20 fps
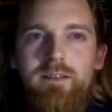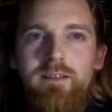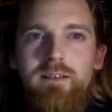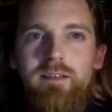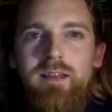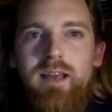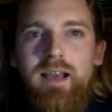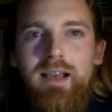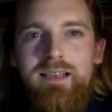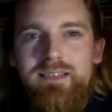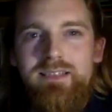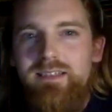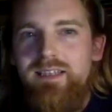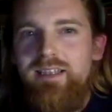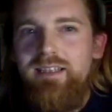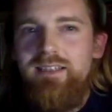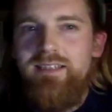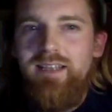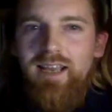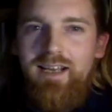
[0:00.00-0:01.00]
nice,
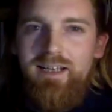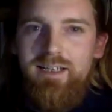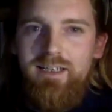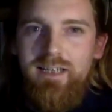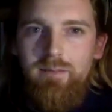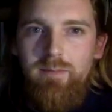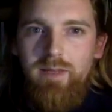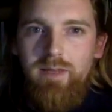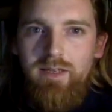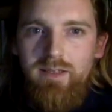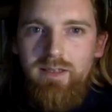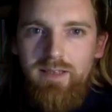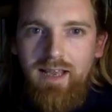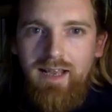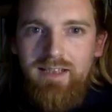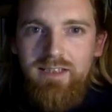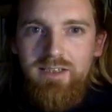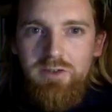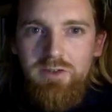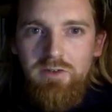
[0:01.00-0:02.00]
neat academic
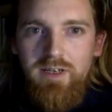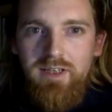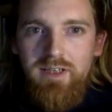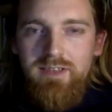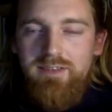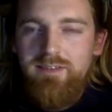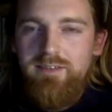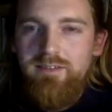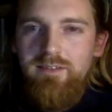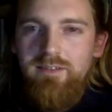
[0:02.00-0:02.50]
categories.